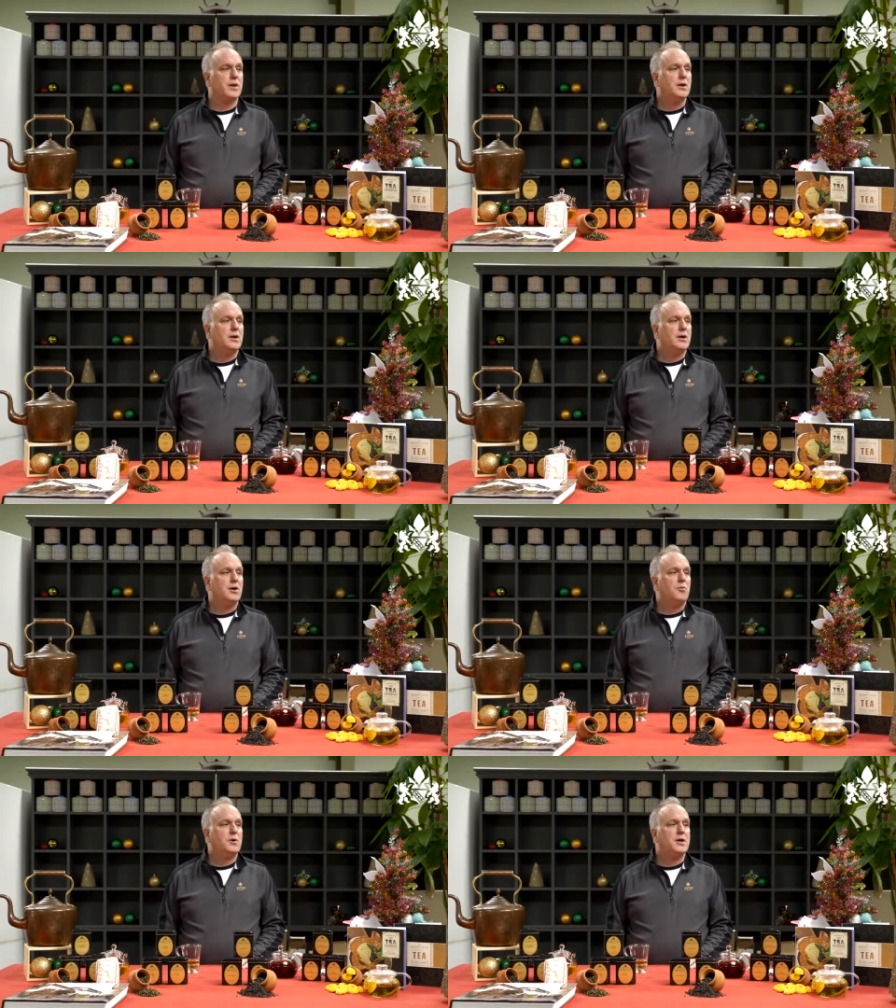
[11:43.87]

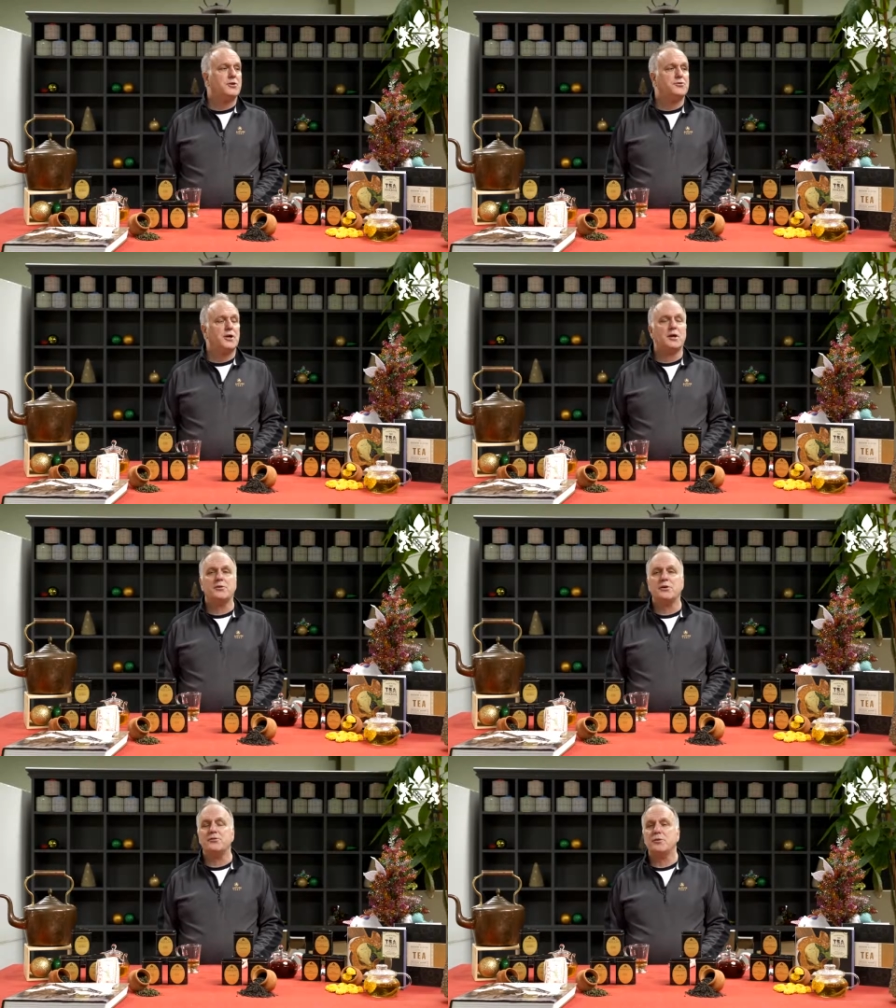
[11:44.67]
Yesterday, as I said, we
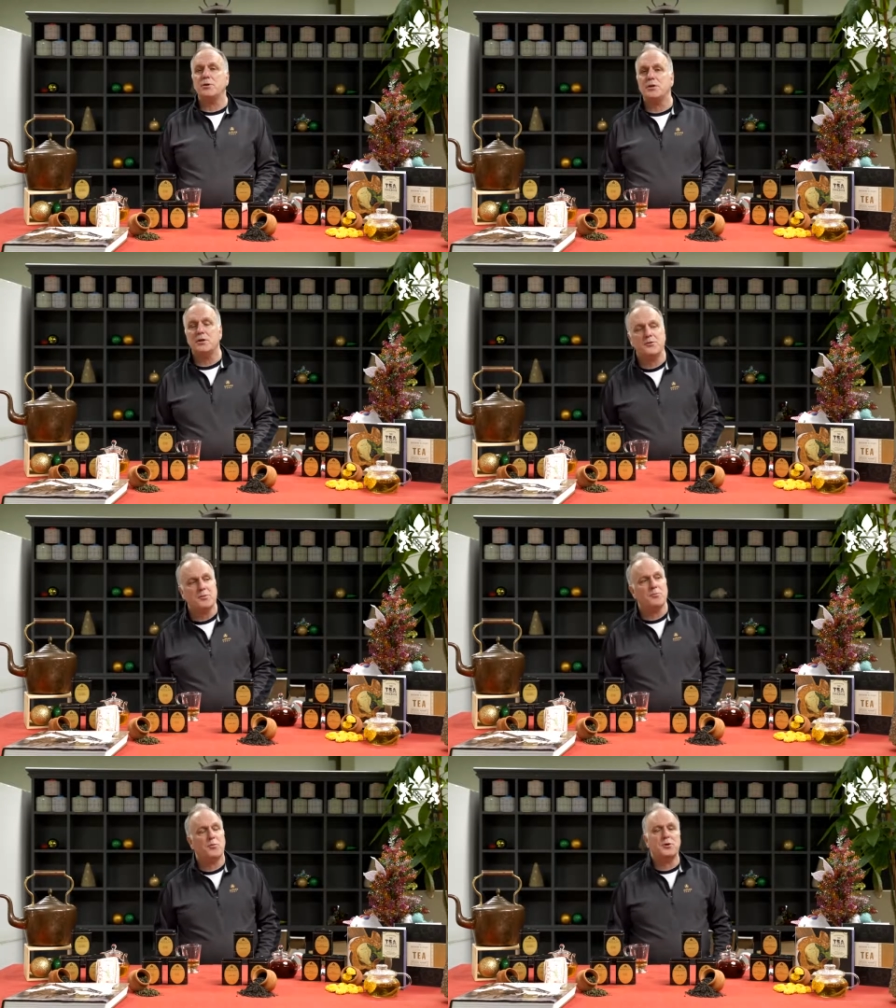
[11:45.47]
did something with
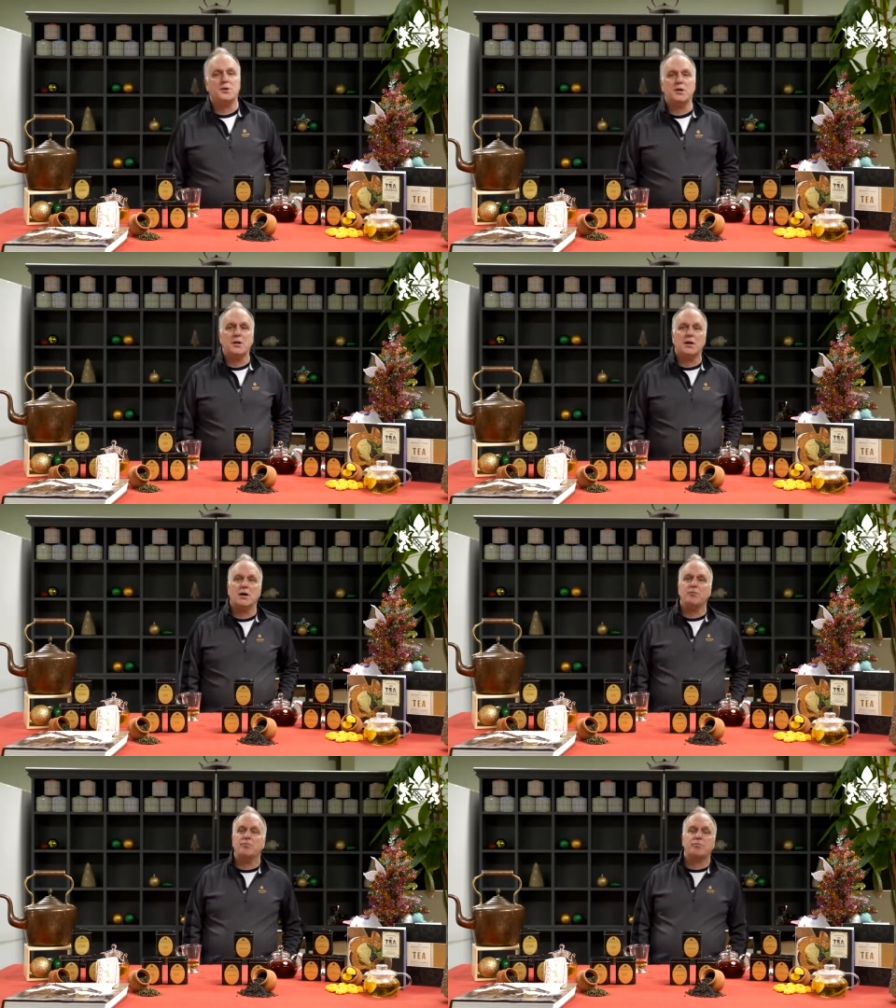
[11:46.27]
the
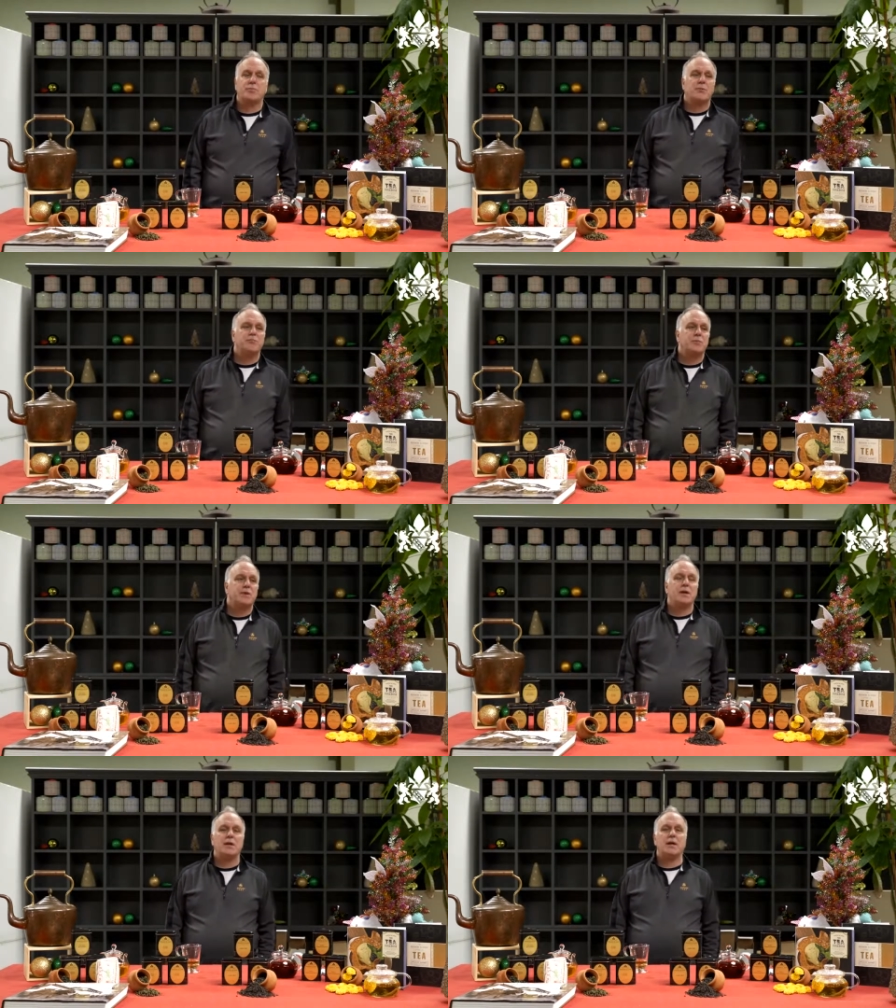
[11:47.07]

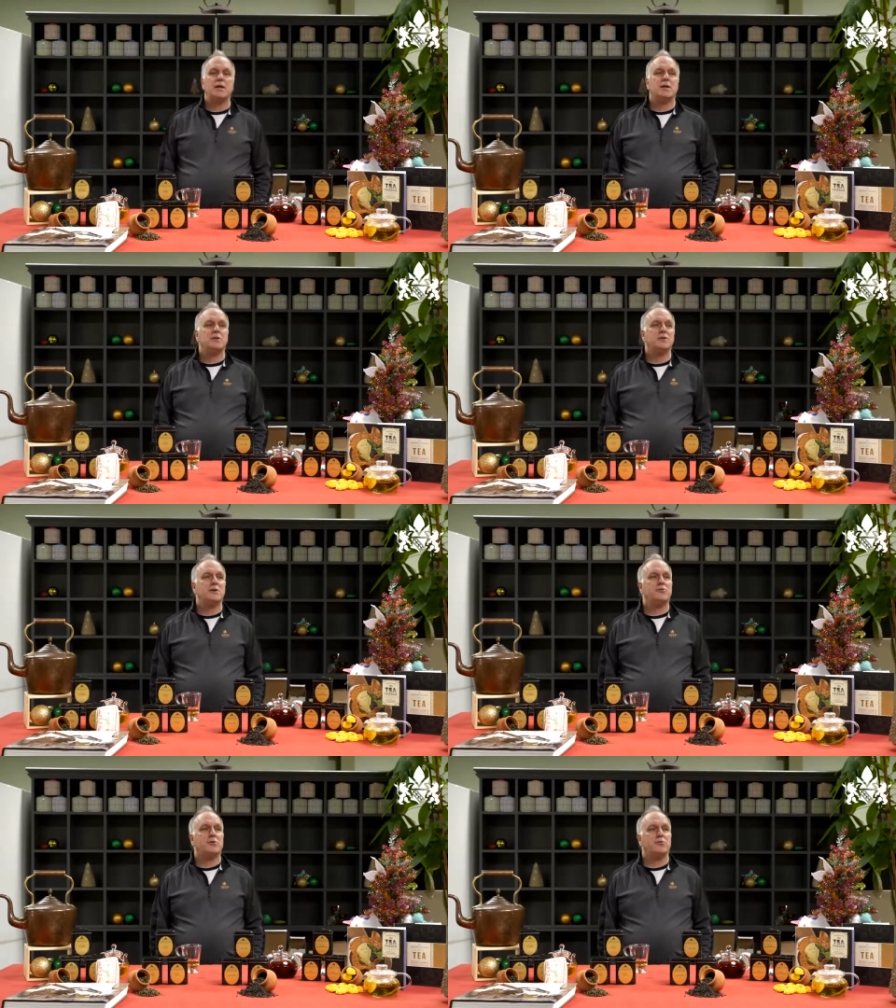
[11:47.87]
Canadian Tea
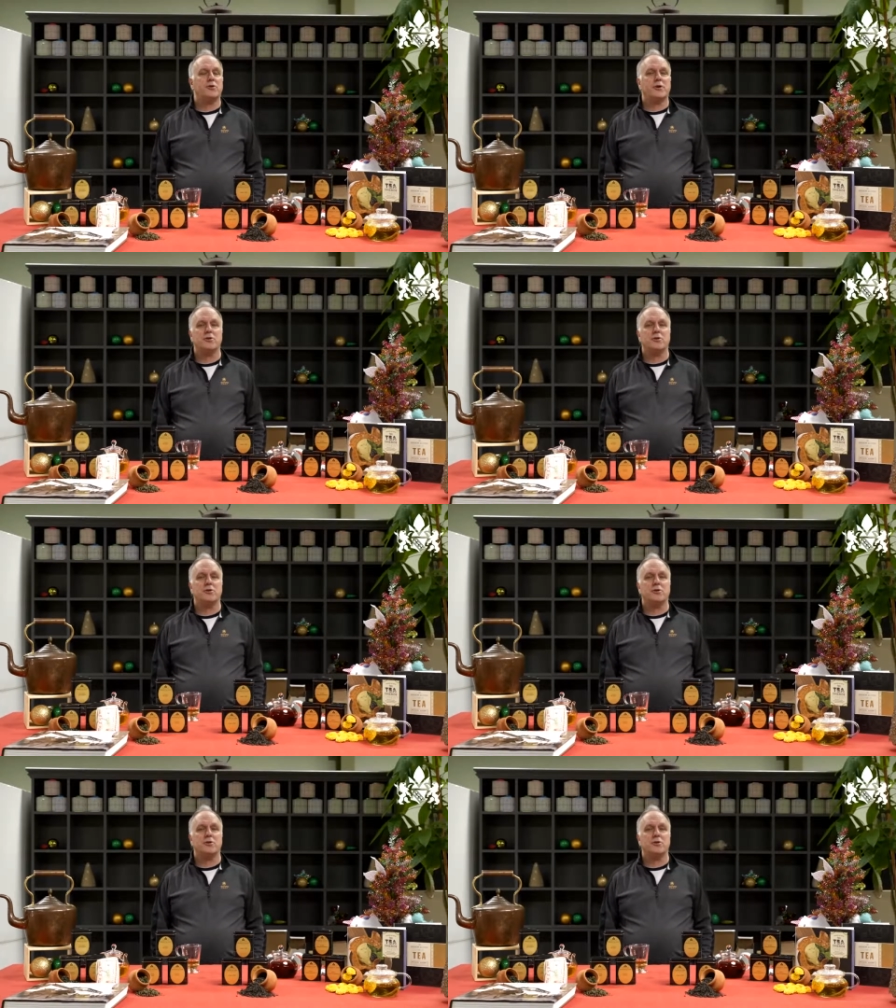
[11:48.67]
Association,